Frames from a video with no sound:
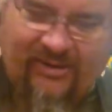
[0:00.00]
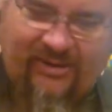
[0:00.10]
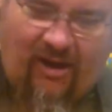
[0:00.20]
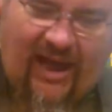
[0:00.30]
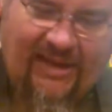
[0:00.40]

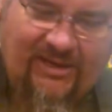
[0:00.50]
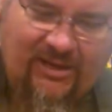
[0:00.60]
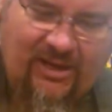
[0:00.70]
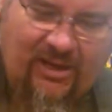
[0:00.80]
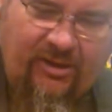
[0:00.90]
died,
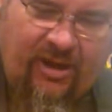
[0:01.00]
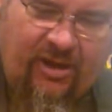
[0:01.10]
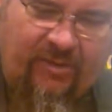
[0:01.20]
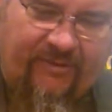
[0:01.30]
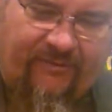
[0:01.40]
you're
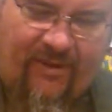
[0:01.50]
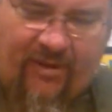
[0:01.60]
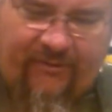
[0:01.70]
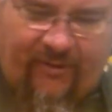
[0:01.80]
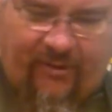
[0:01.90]
going to be
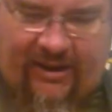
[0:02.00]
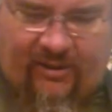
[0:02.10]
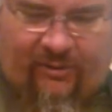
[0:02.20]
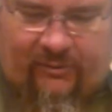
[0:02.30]
very, very ill.